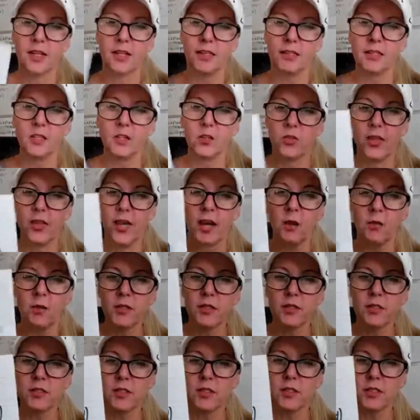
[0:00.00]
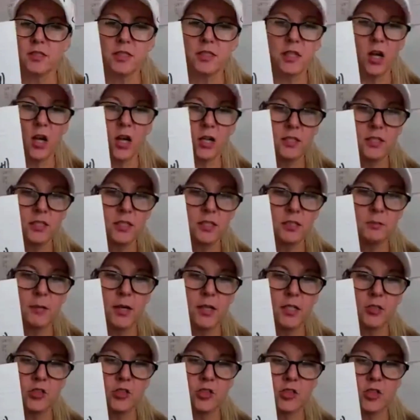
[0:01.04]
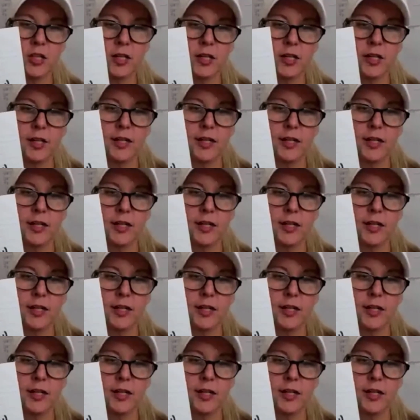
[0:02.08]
And so that one doesn't cost as much.